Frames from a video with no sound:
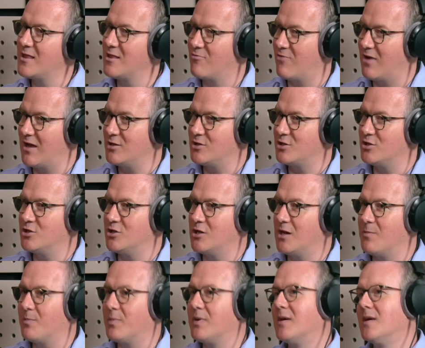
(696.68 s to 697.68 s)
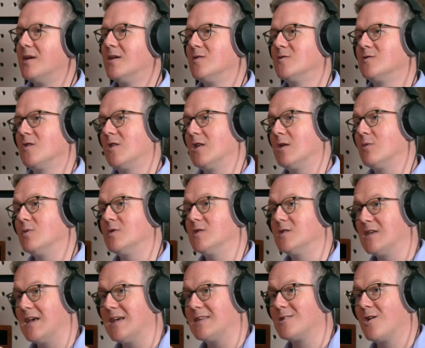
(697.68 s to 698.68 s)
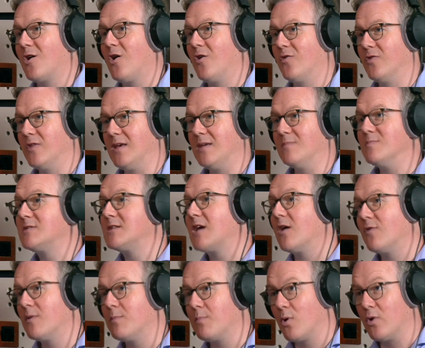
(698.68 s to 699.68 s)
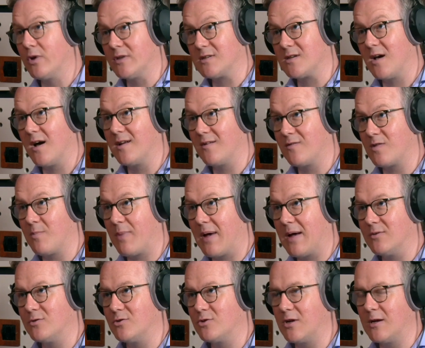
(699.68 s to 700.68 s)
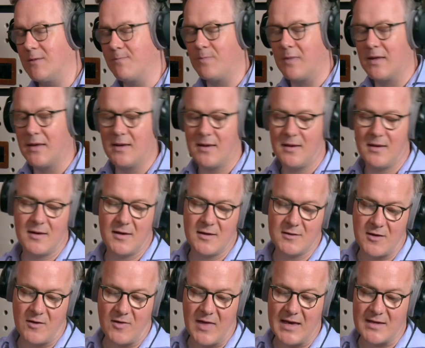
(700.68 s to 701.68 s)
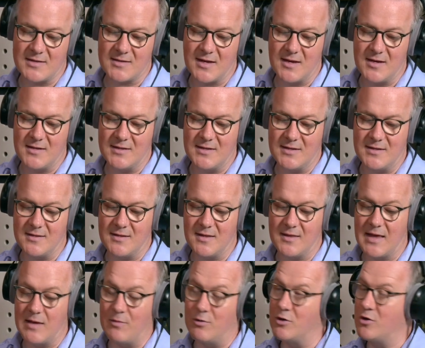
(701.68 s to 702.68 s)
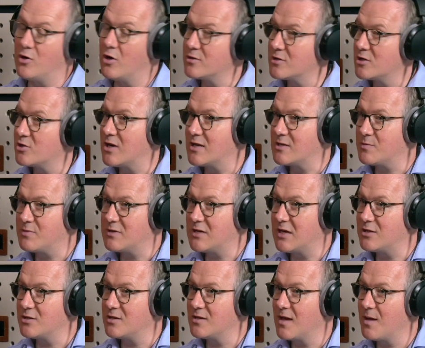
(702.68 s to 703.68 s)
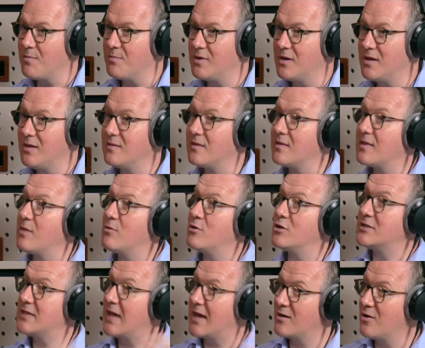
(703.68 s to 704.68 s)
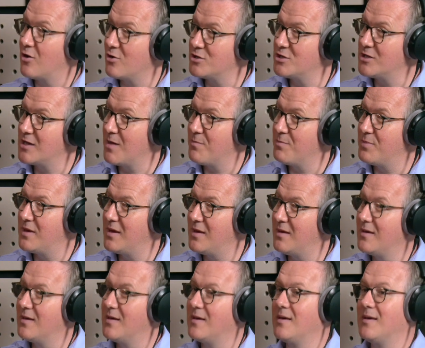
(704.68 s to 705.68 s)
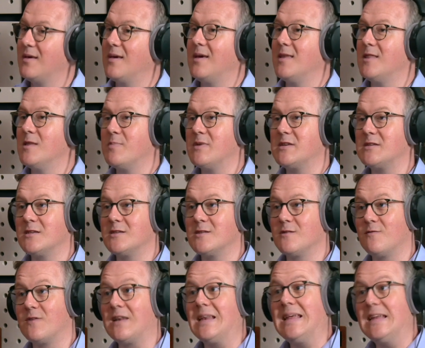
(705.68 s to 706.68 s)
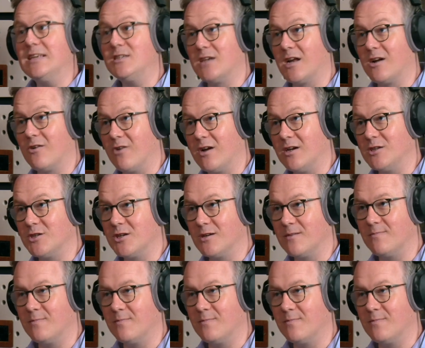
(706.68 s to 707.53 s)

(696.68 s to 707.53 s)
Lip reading: the relationship so that it would sit on the self-employed side of the boundary. So they asserted that they were not a transportation company, that they were a technology company in the business of lead generation.